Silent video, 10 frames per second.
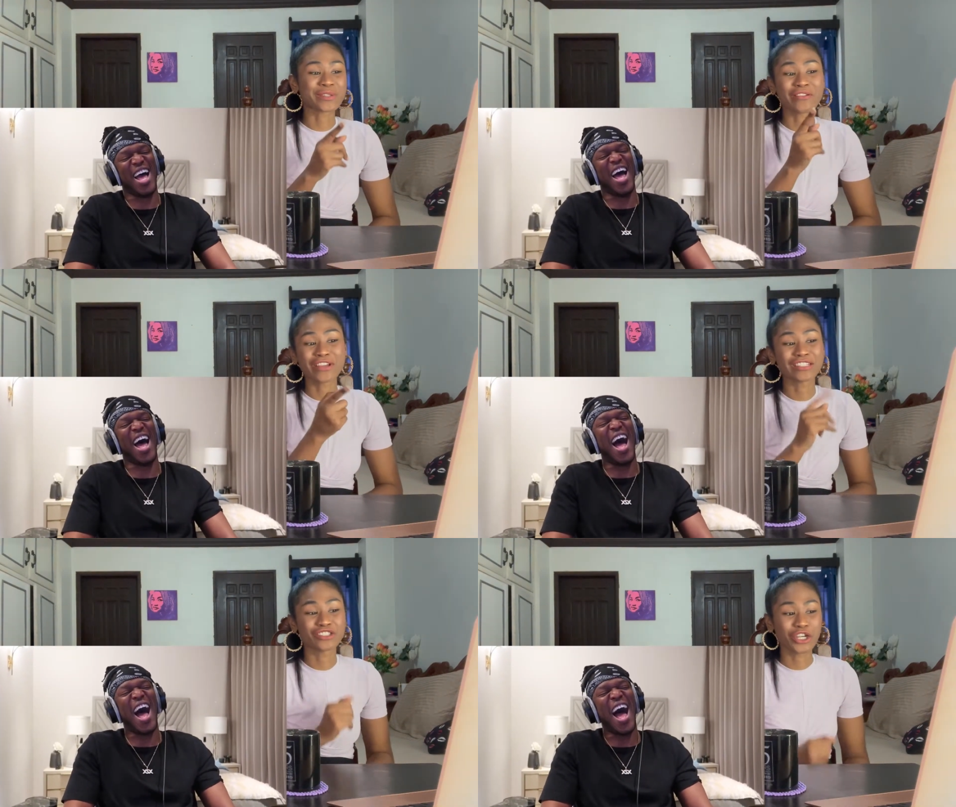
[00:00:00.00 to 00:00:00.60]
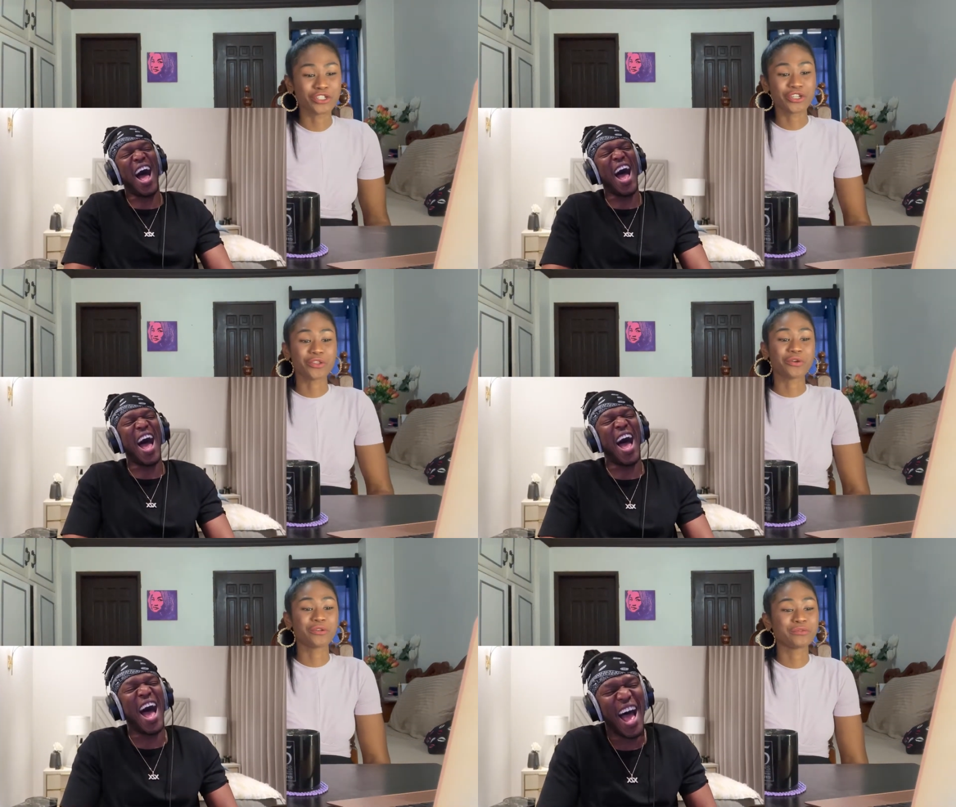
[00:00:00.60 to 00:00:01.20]
Speaker 1: having and JJ
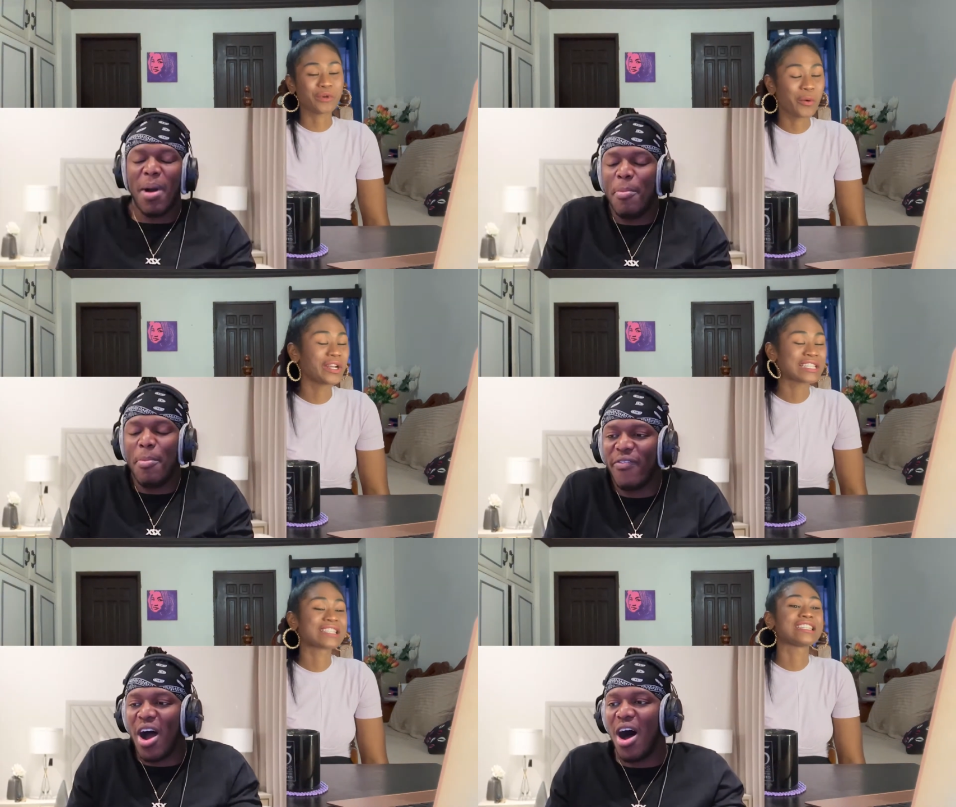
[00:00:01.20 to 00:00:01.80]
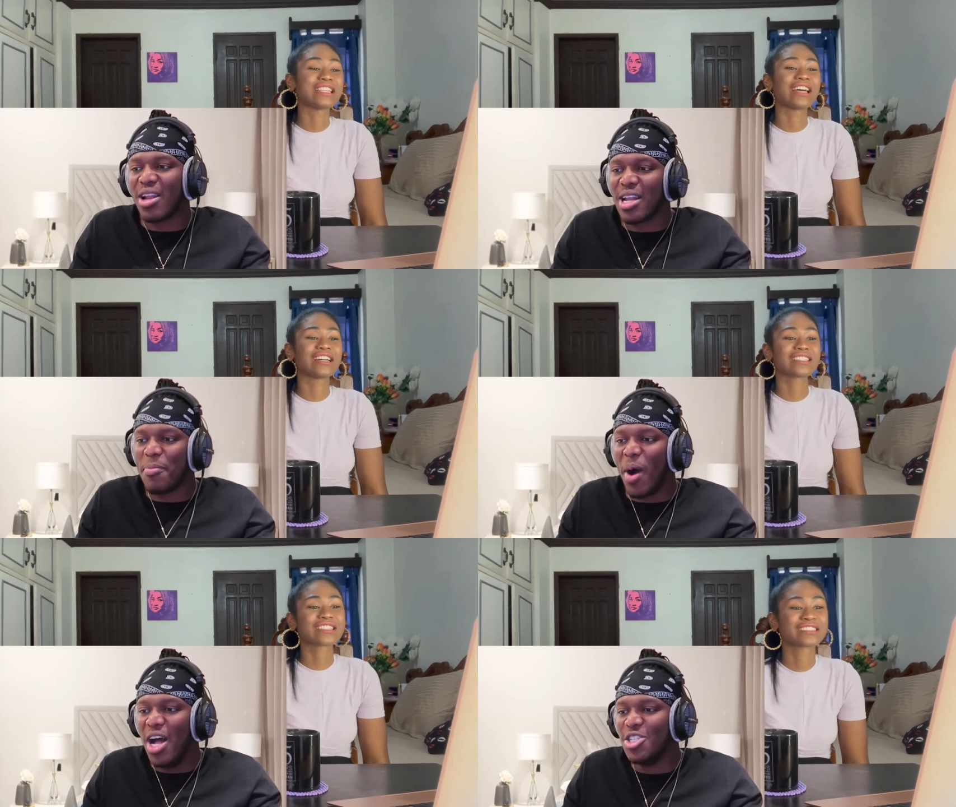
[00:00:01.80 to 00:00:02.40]
though. I want to see that.
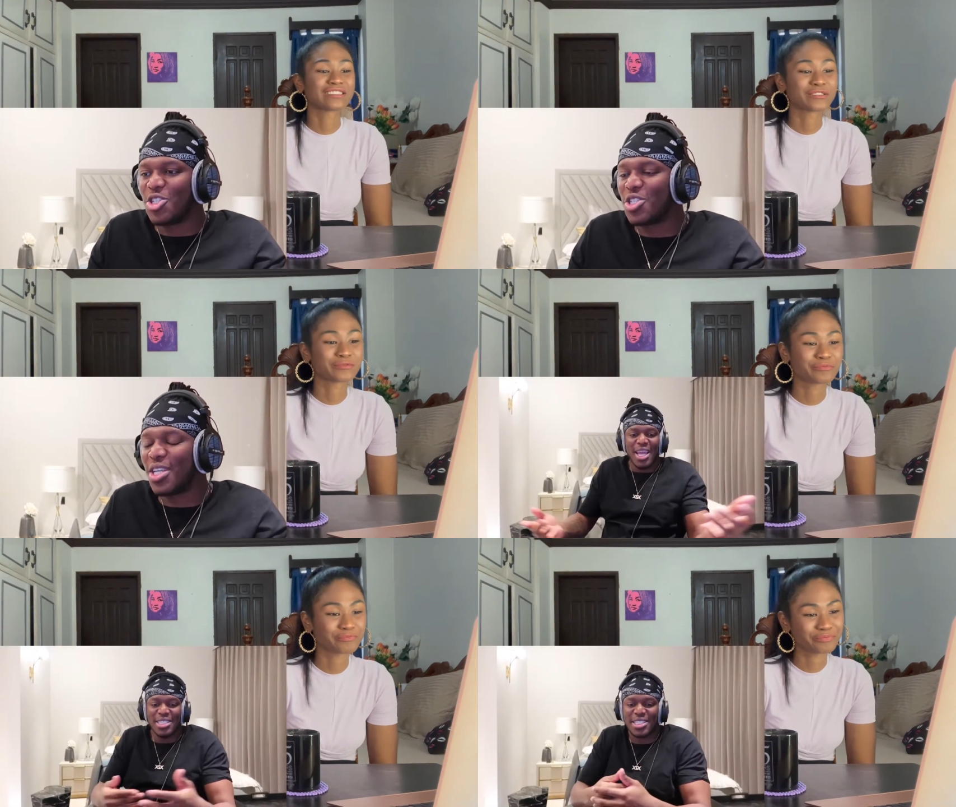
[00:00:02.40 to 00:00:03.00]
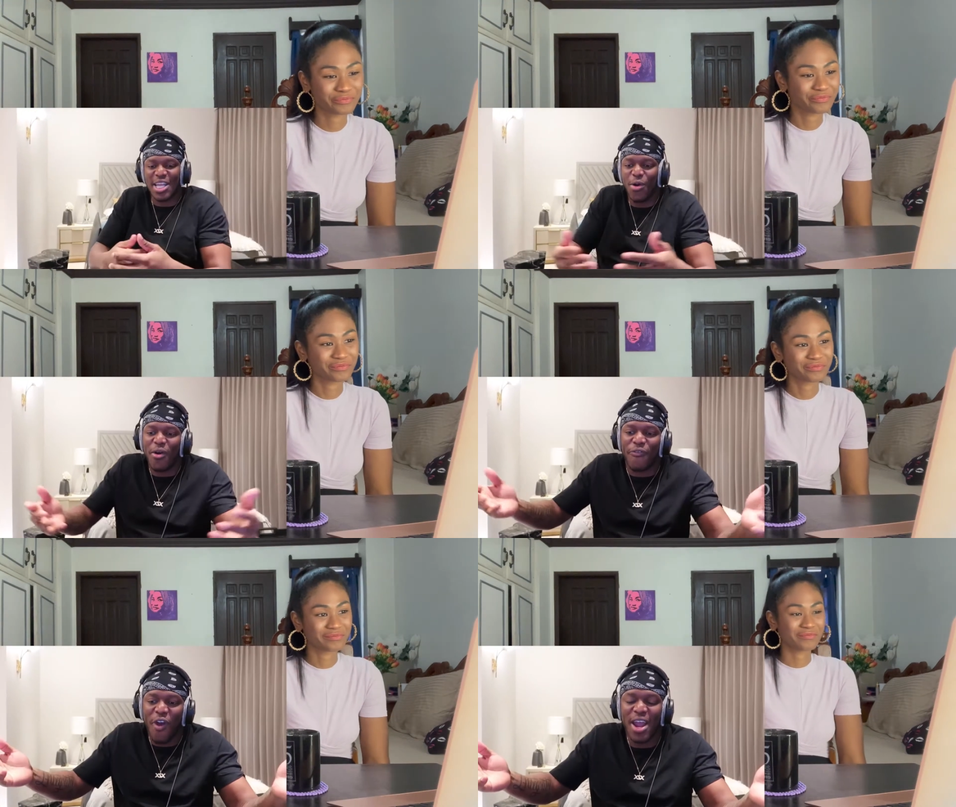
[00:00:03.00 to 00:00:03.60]
Speaker 2: He's still
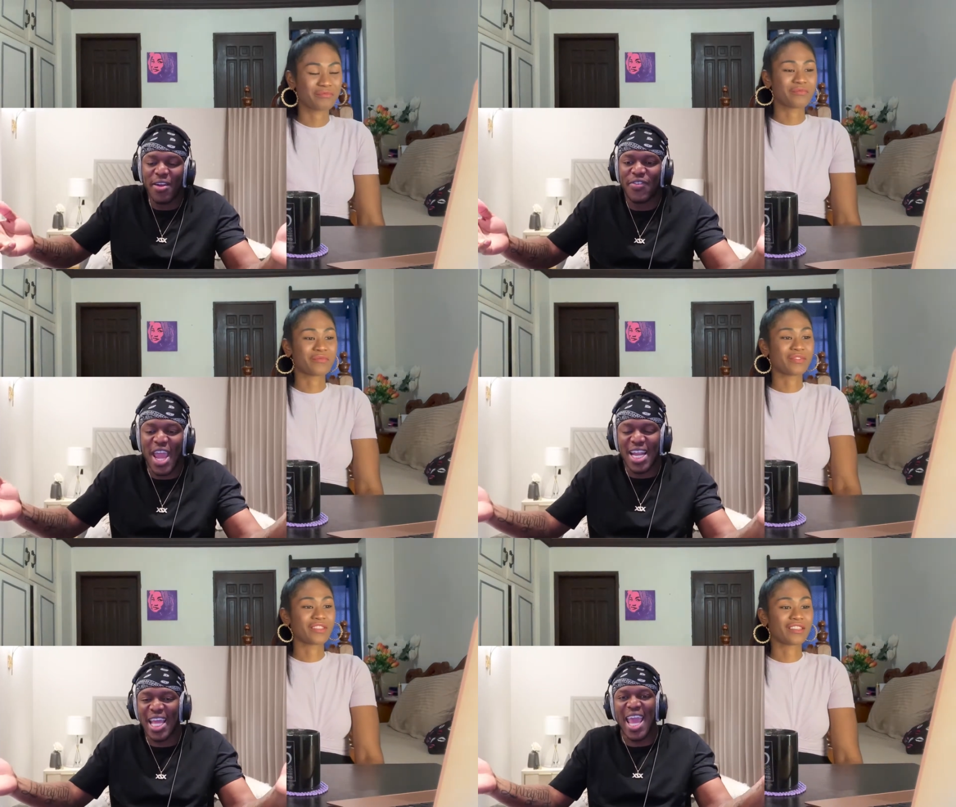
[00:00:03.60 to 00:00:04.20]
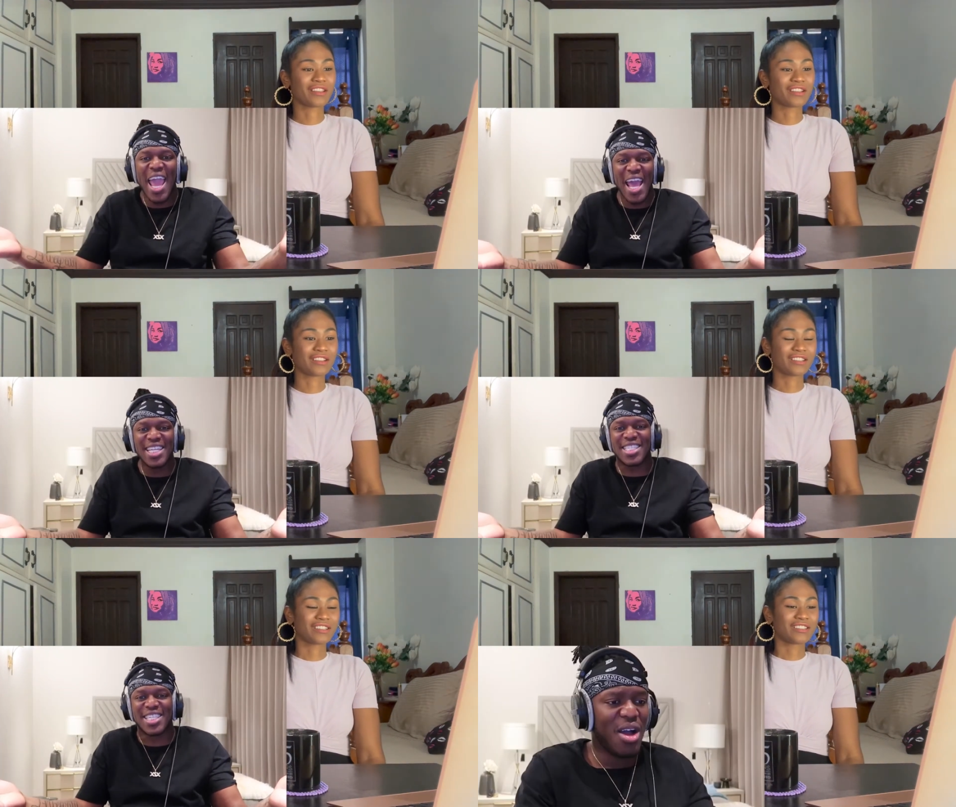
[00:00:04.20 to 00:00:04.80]
afraid of getting hit.
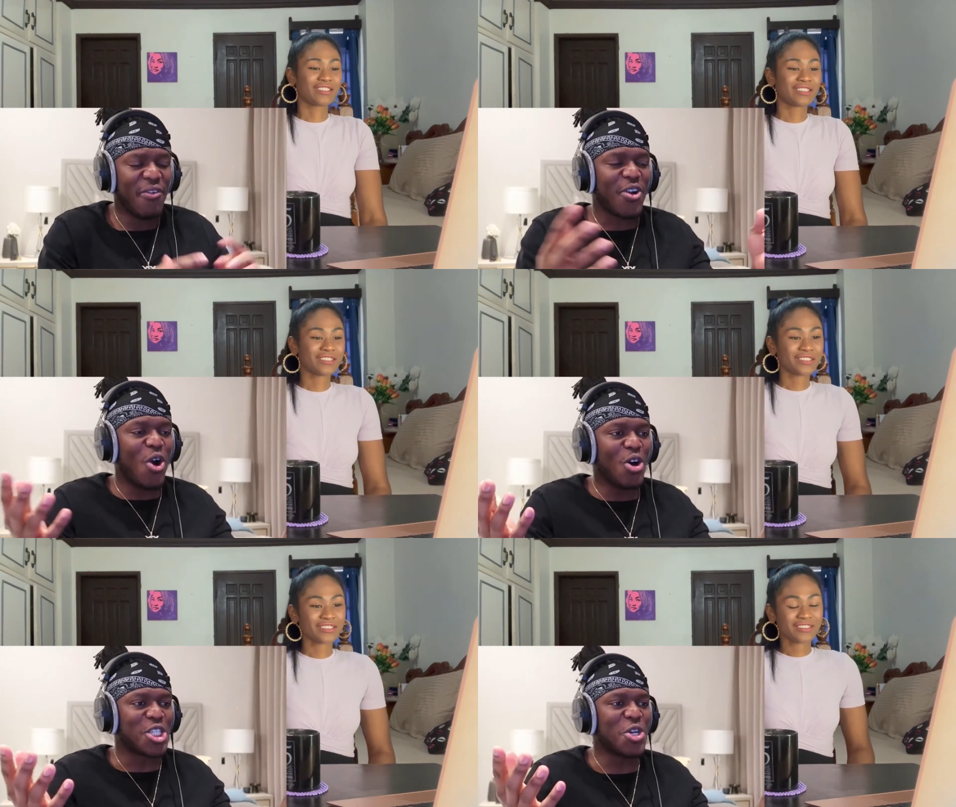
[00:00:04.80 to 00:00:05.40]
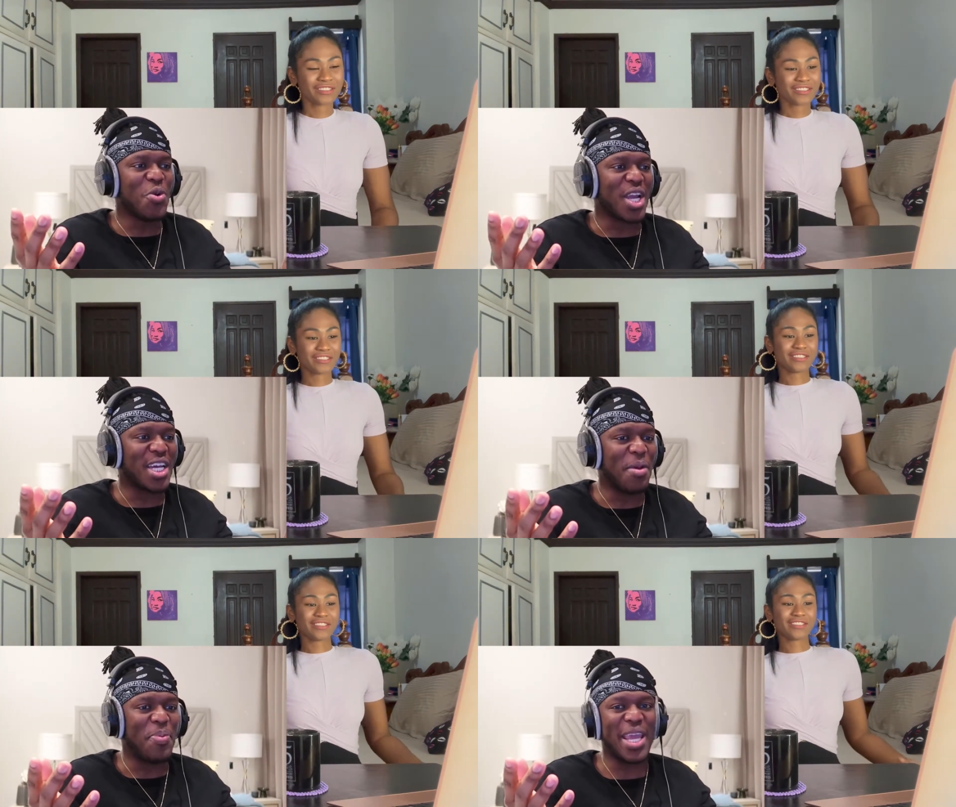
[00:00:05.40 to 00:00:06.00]
Of course you were
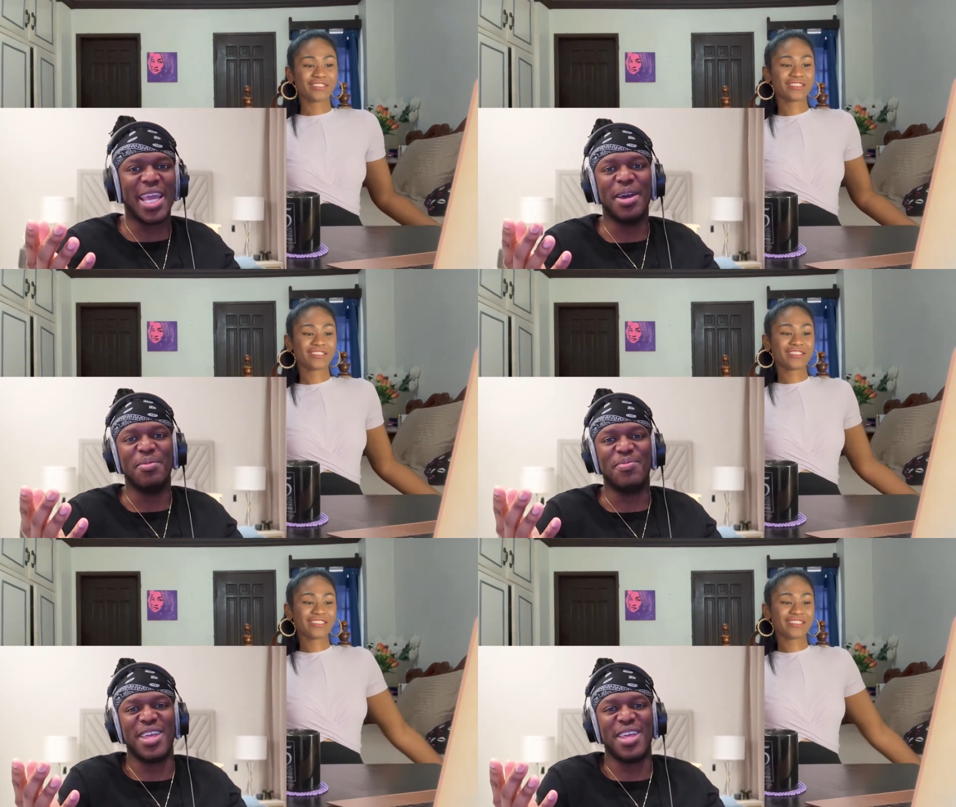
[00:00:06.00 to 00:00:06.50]
gonna beat him.